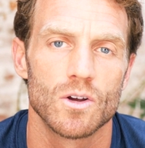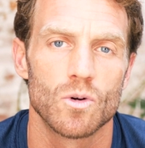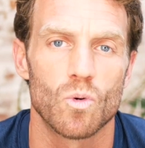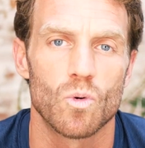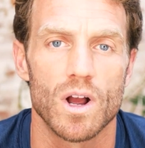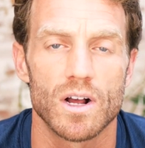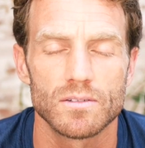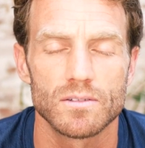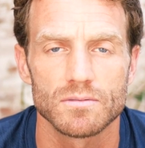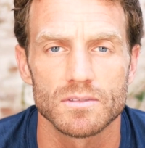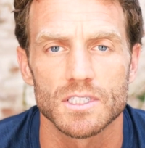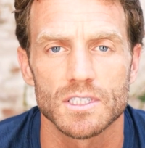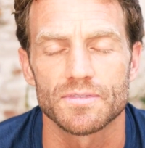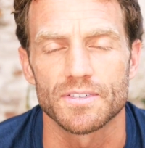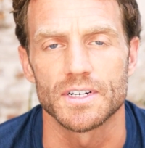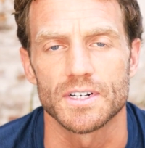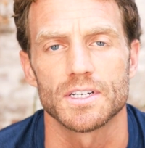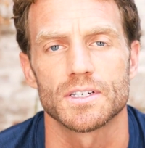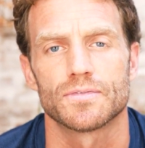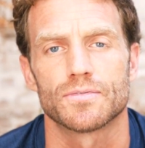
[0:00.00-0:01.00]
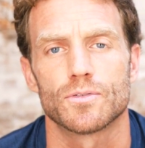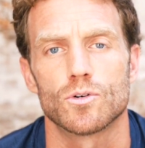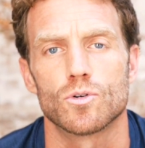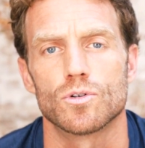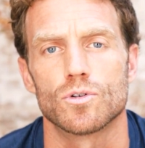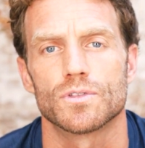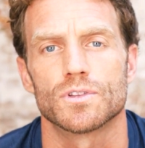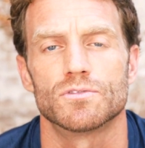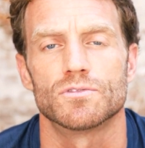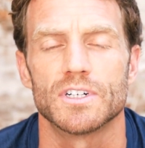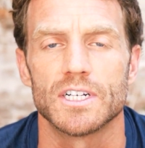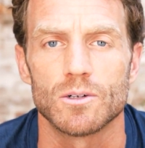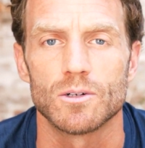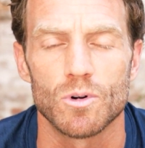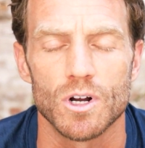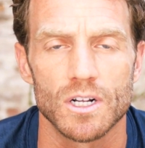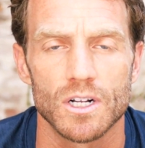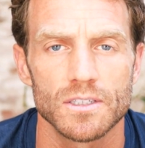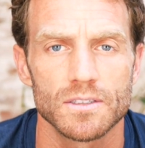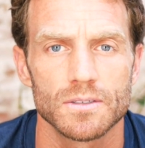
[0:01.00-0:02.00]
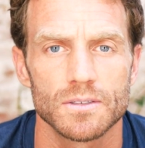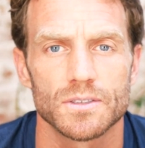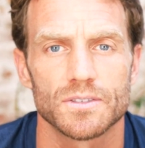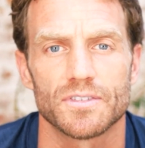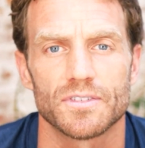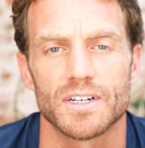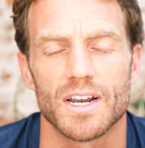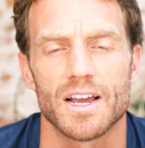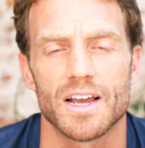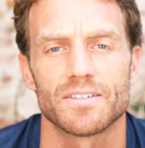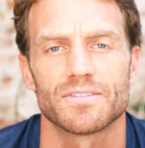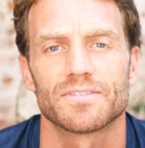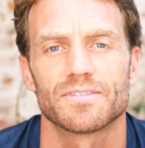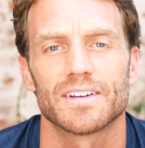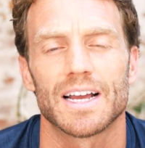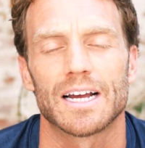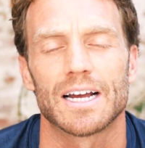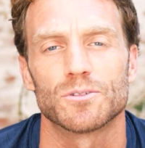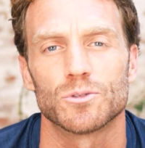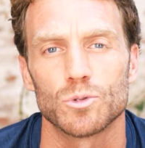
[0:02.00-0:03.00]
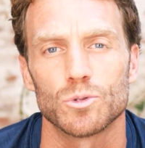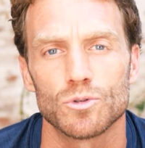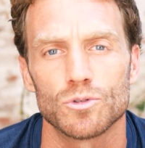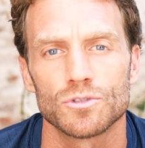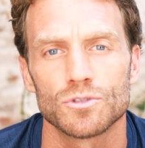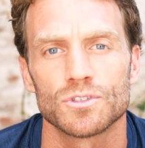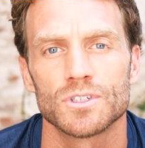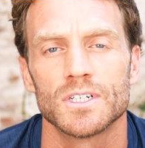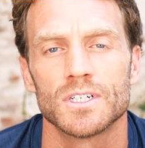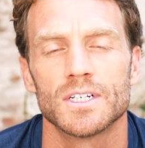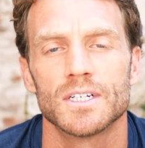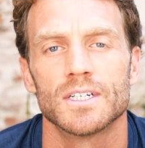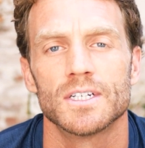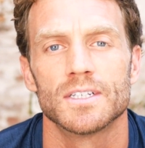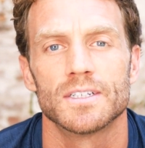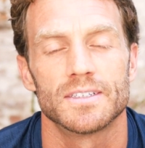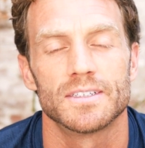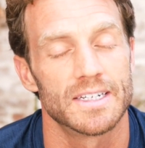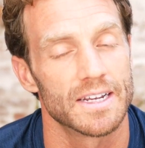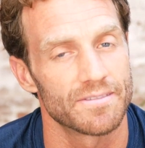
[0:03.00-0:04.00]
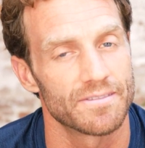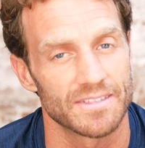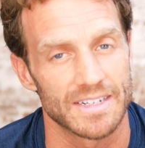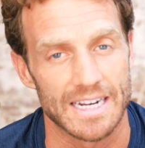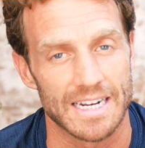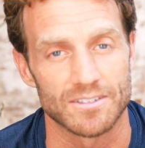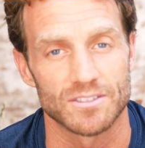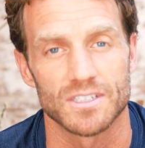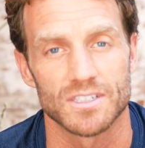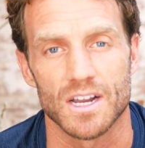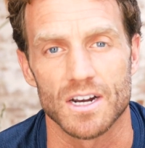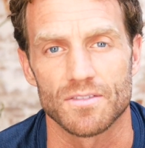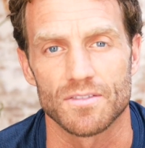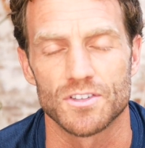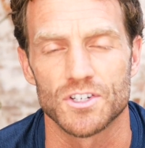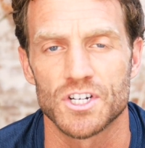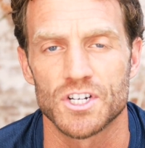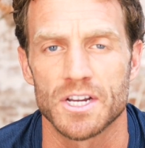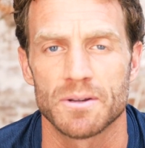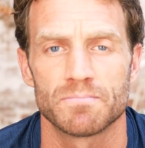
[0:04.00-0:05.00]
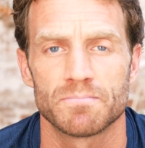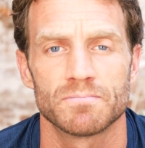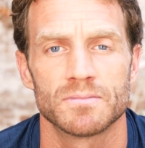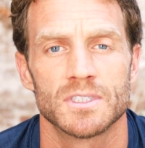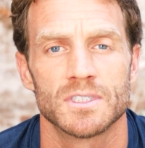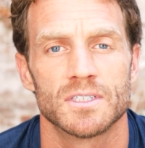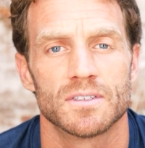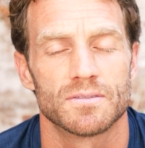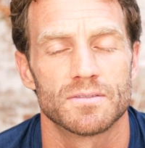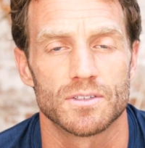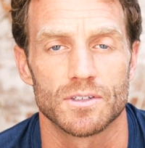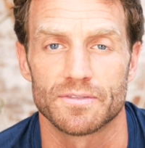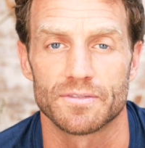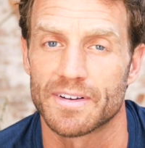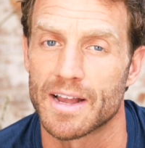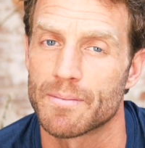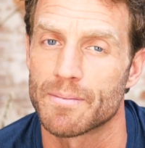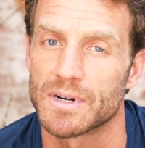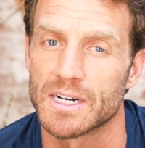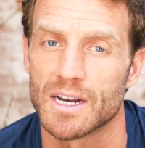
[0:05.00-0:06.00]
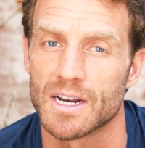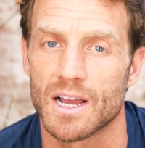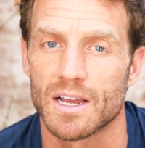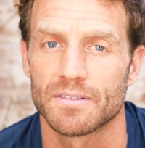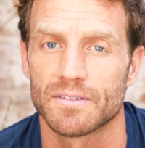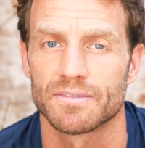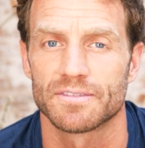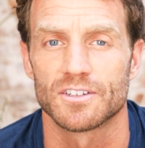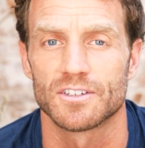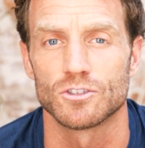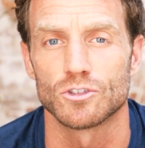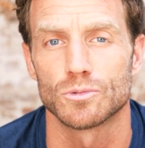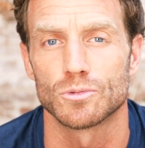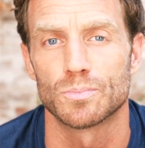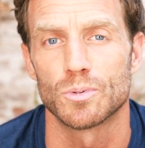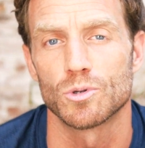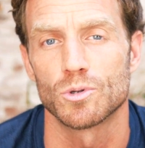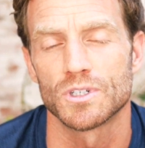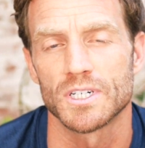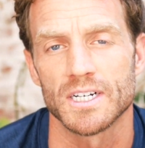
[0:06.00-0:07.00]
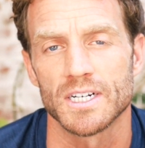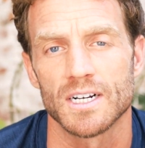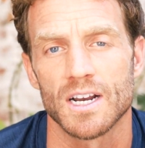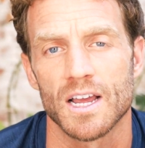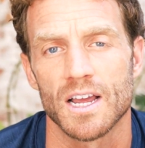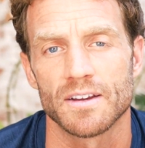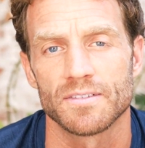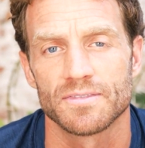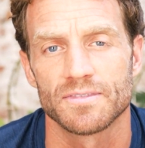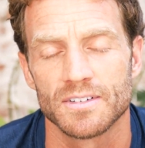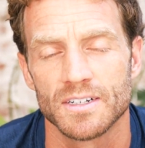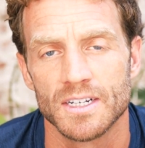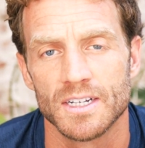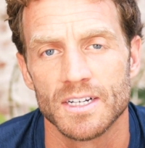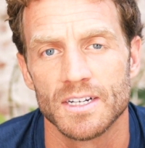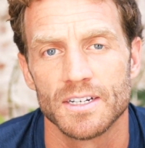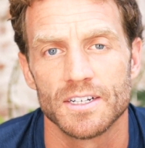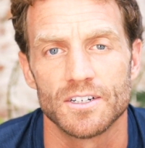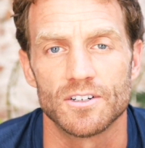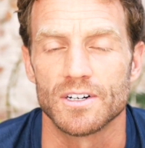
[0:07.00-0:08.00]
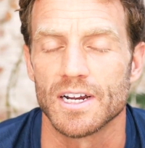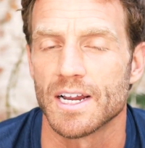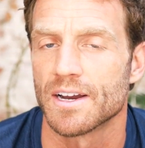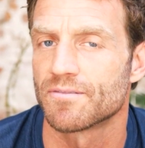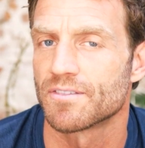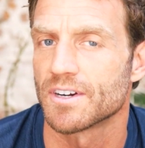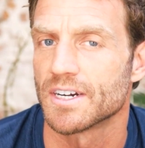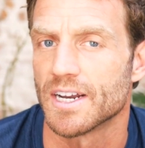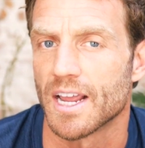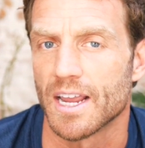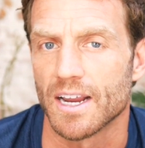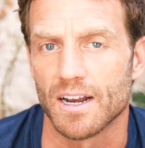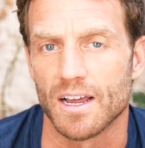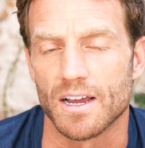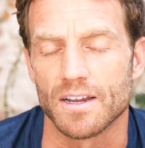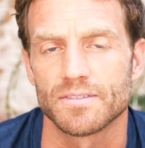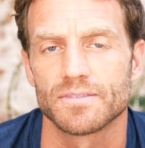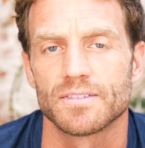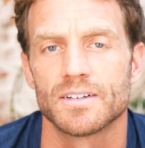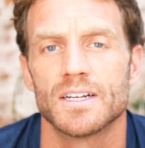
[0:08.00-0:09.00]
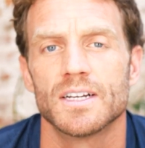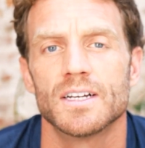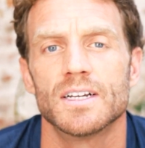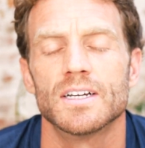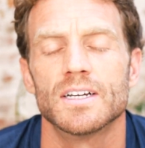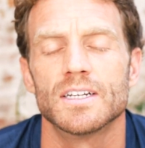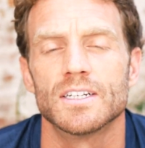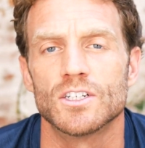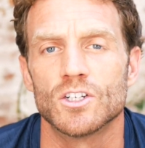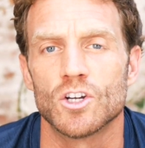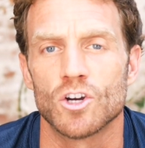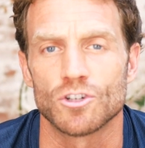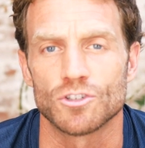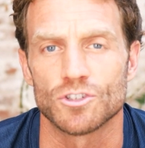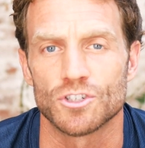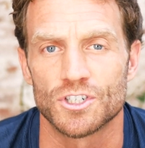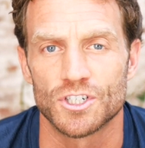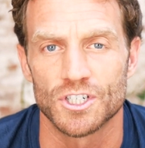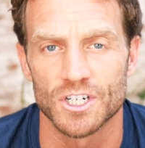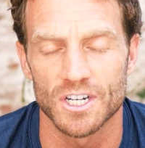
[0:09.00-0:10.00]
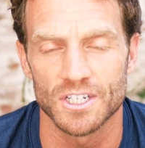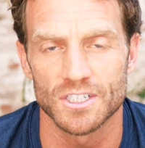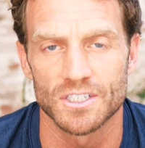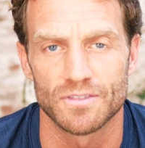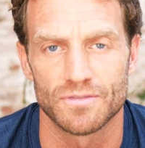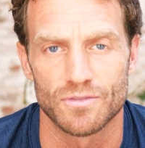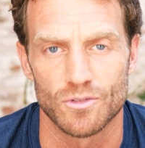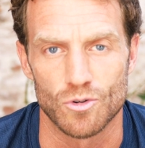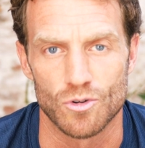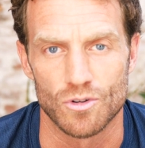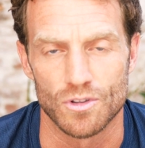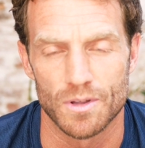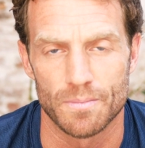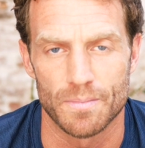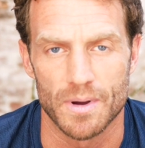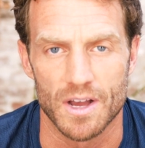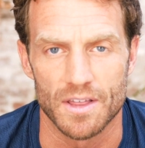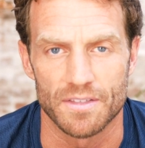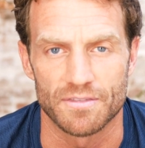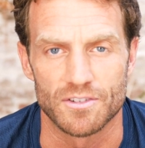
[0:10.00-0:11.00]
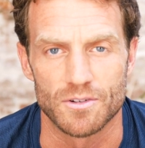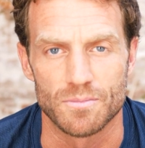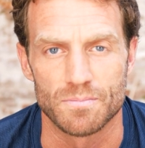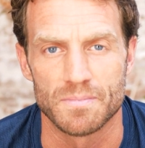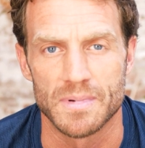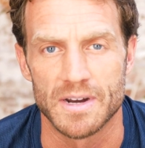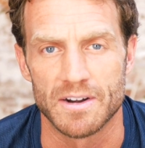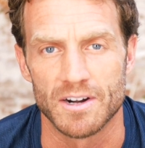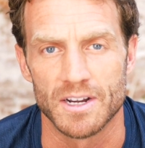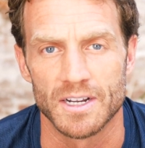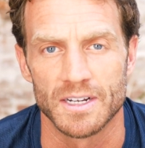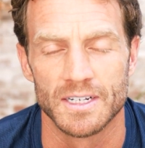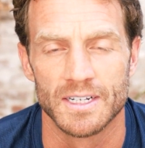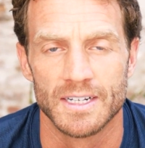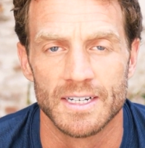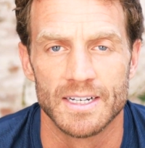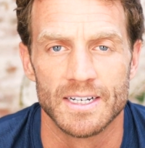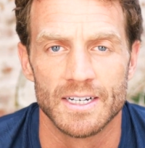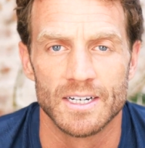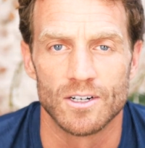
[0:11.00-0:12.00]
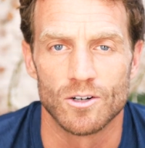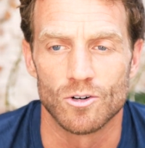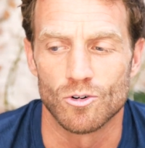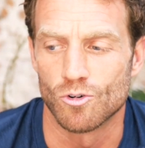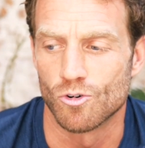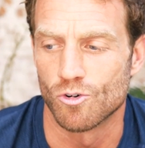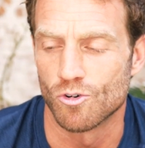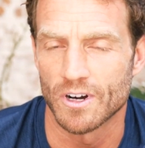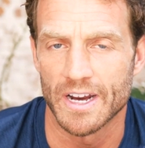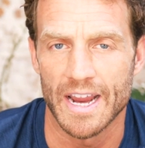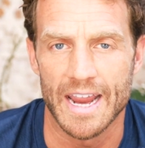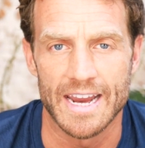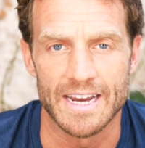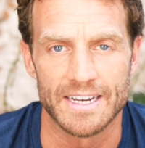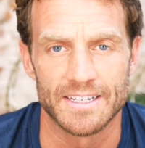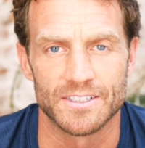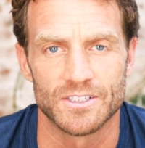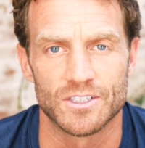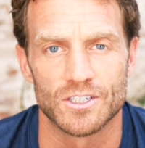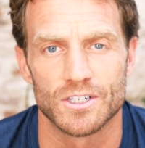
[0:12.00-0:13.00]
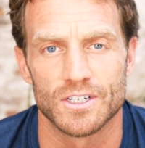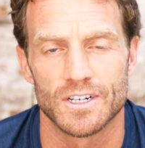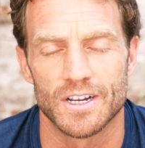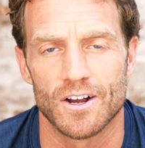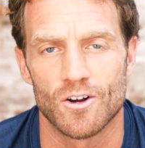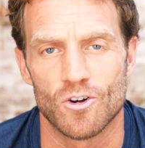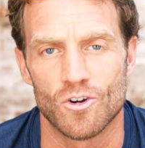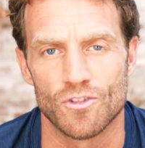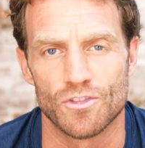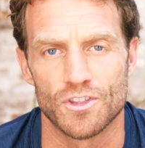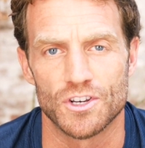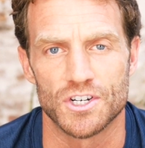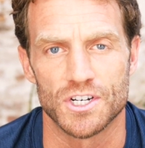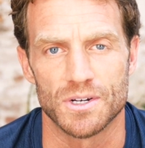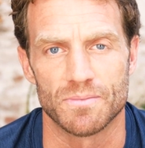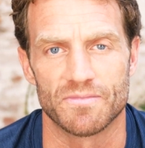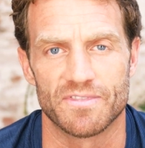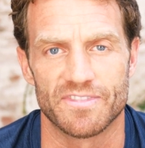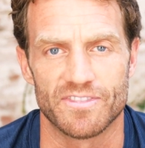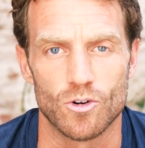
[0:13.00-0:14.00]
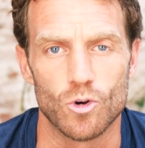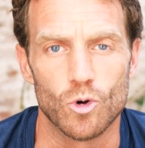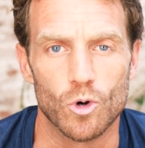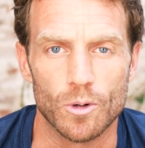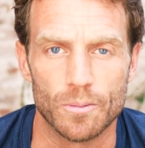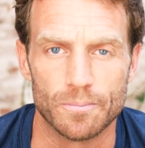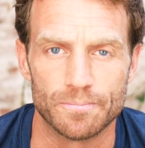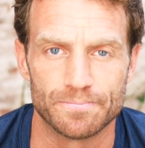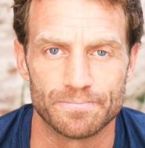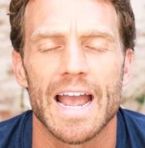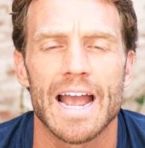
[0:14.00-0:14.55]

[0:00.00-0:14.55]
Well, it's fitness for the real world. It's for life outdoors, definitely outside of the gym, for your family life, your sporting life, your everyday life, not just for the bathroom mirror or gains on the gym floor.